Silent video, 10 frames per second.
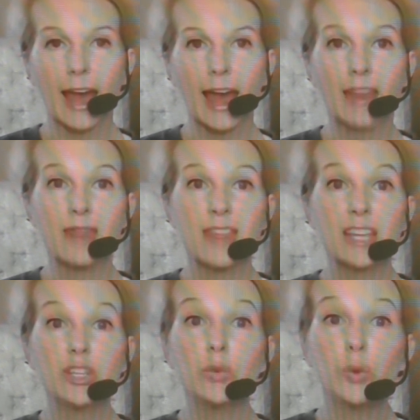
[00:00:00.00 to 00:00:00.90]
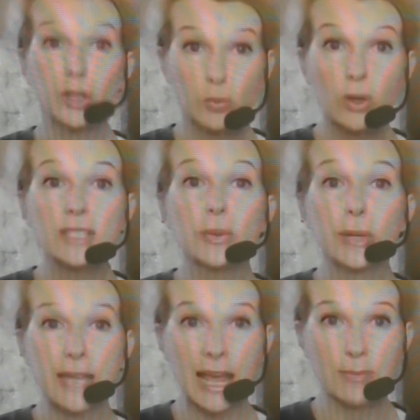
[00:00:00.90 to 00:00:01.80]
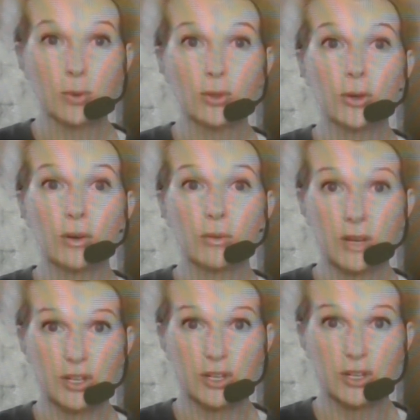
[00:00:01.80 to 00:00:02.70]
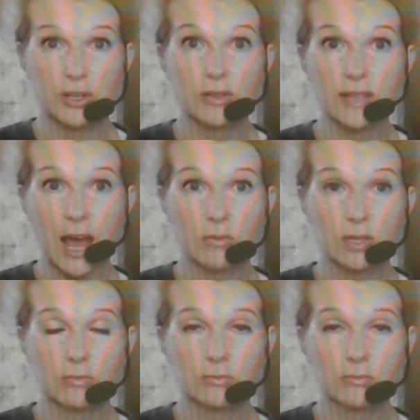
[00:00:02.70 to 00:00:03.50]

And then you would want to enable your original sound.